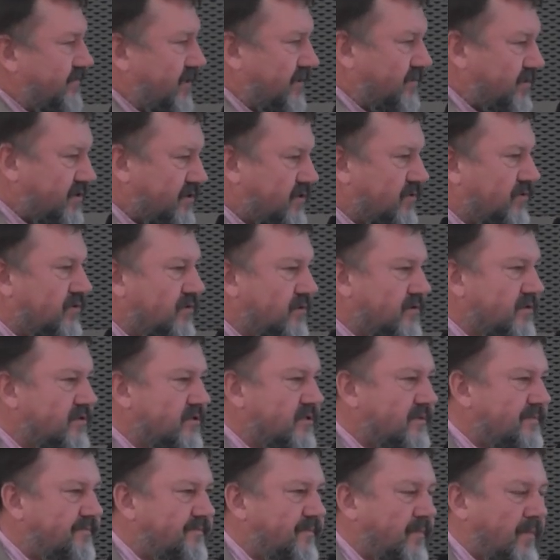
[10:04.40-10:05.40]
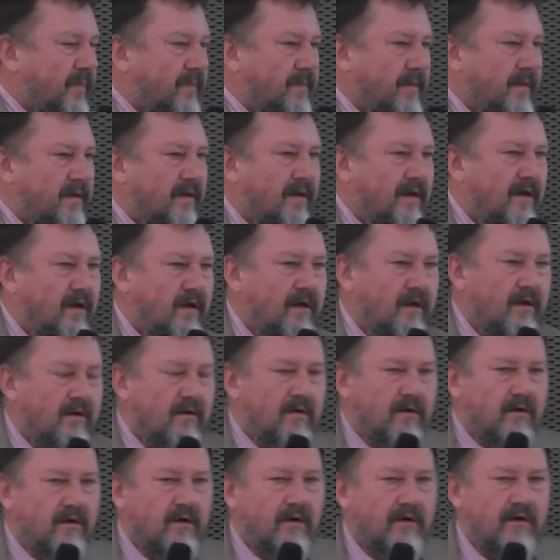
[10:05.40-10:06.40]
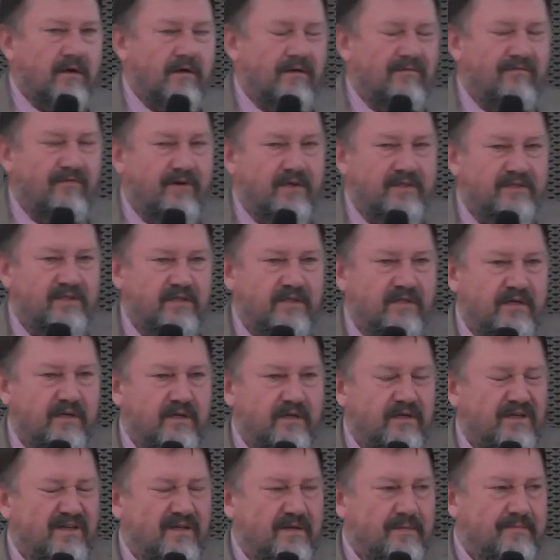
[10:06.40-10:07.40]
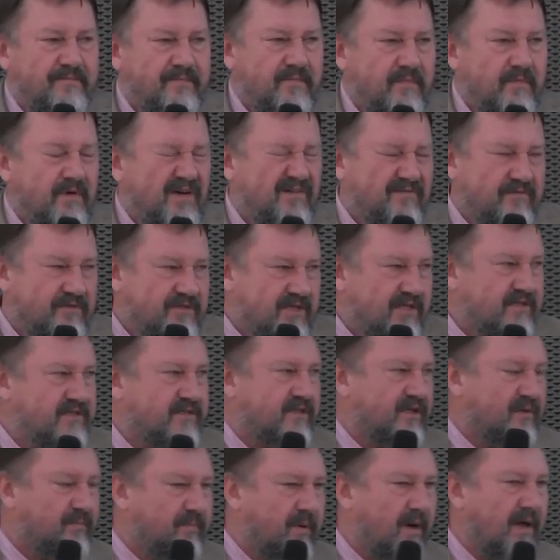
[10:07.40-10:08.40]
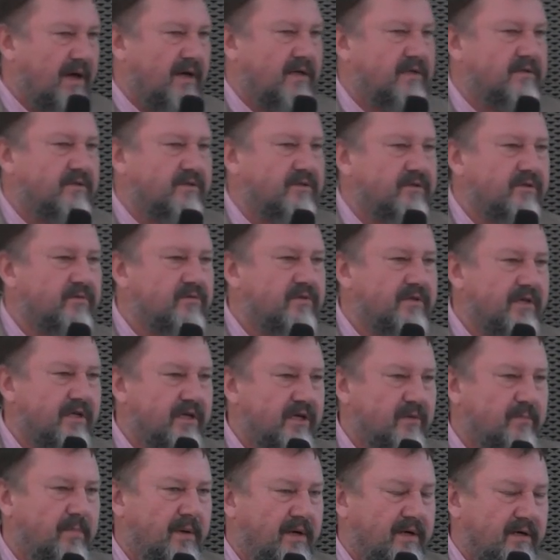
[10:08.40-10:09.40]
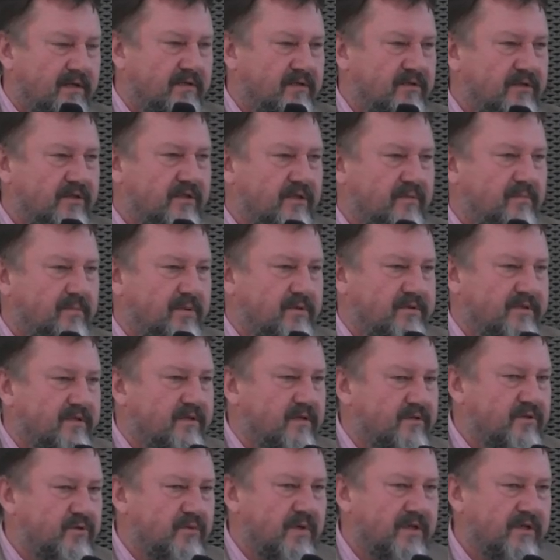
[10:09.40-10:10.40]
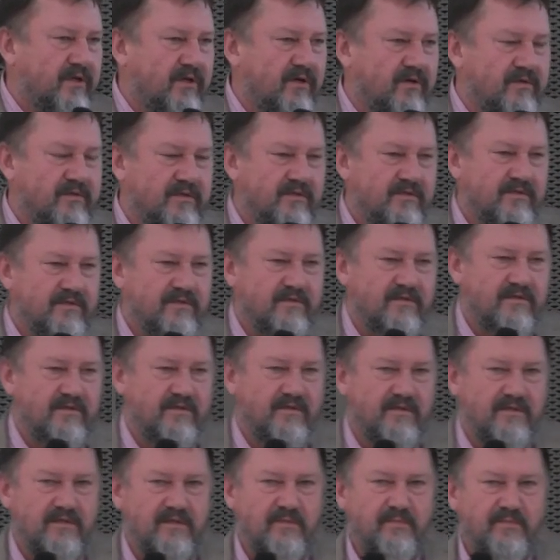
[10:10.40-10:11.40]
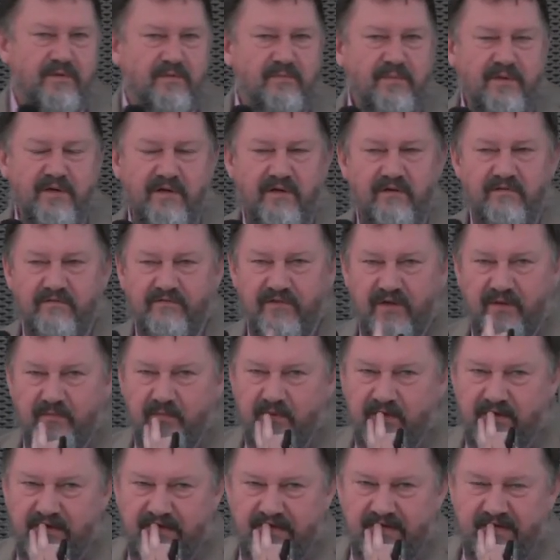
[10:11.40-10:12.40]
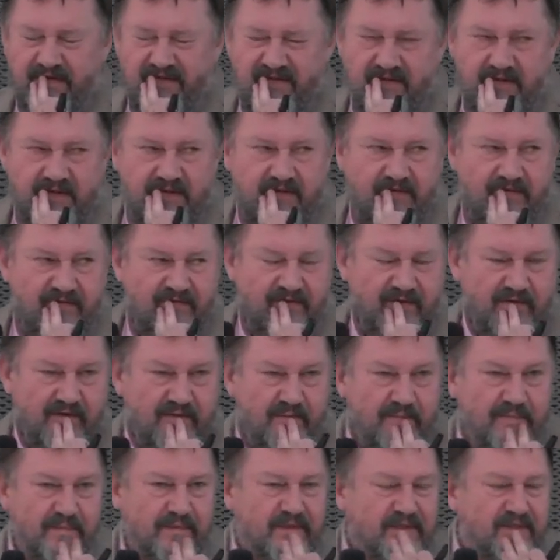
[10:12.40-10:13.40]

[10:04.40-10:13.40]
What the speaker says: from schools that have just applied to take part in postgraduate courses, preparing them for